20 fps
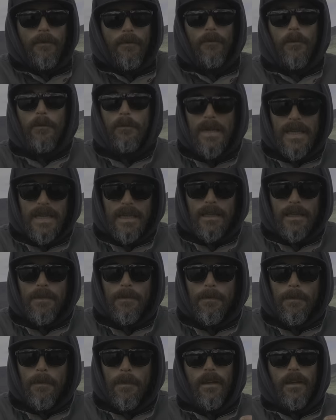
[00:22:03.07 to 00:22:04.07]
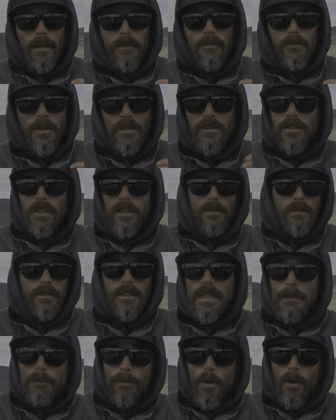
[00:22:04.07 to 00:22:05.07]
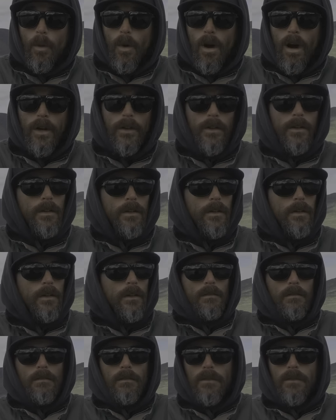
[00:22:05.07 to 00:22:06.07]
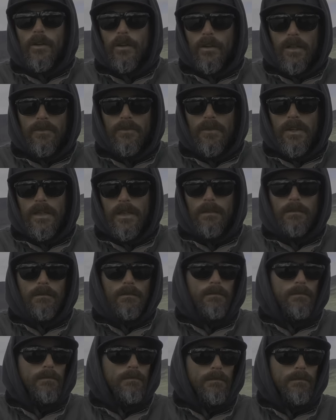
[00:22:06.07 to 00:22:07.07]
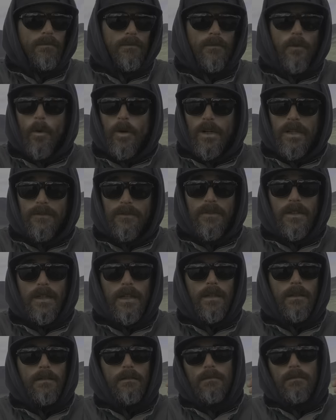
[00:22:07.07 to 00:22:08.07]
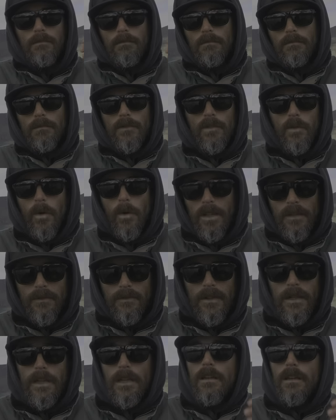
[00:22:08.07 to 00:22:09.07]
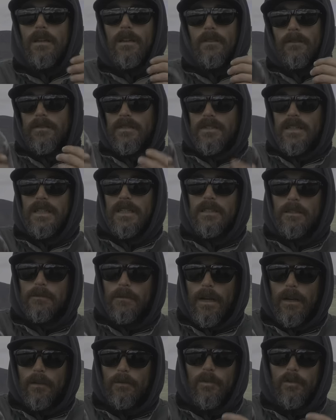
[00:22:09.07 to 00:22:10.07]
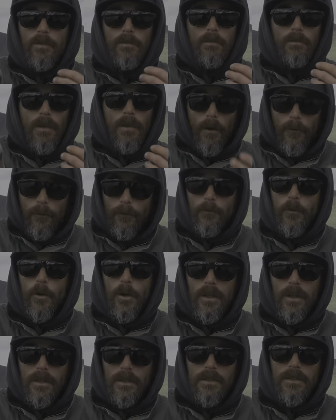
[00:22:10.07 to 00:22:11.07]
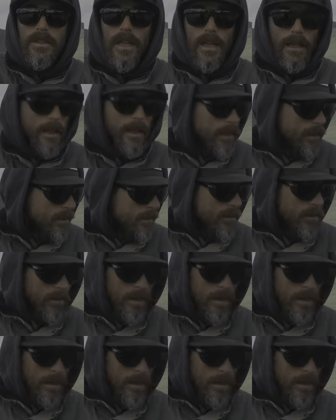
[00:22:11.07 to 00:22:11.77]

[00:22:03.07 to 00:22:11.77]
for me, fishing deeper water, 30 feet, 40 feet, 20 feet, it sinks around a foot a second, so